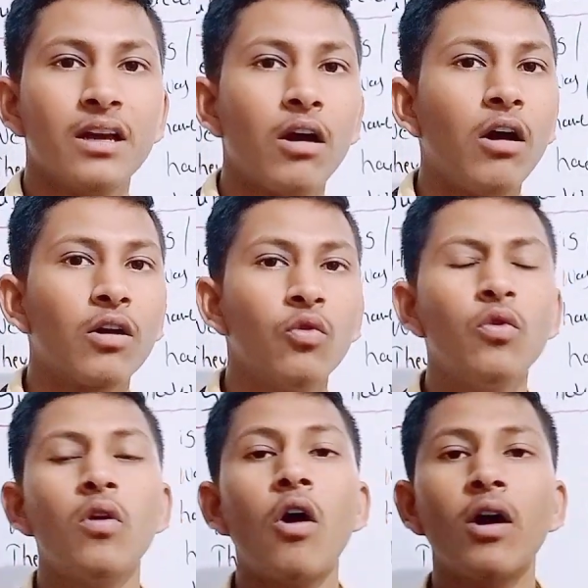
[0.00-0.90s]
or
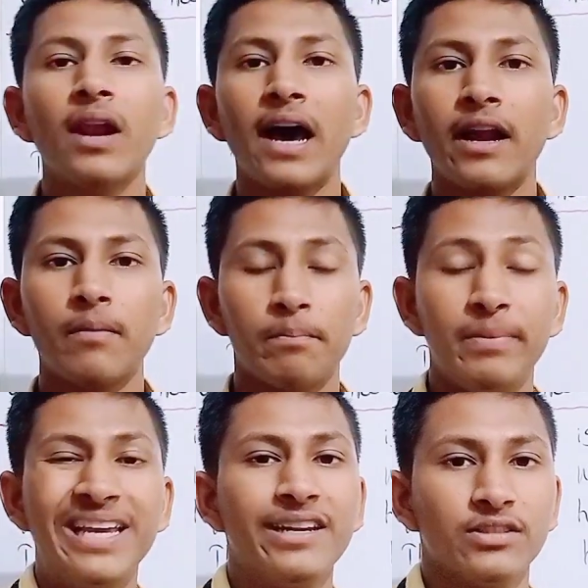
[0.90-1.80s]
who all are
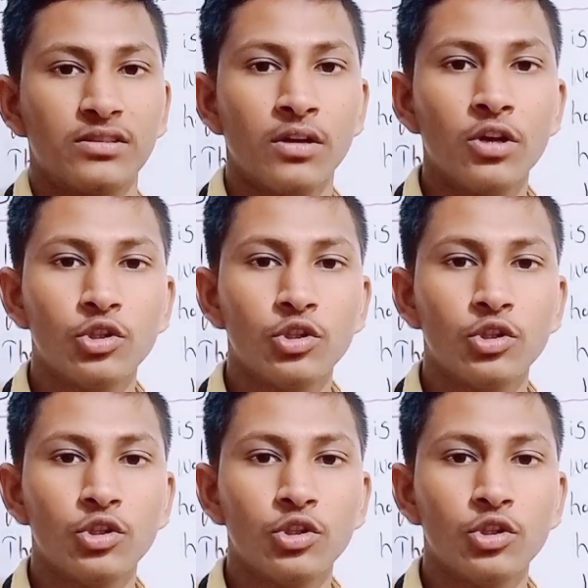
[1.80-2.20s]
beginners.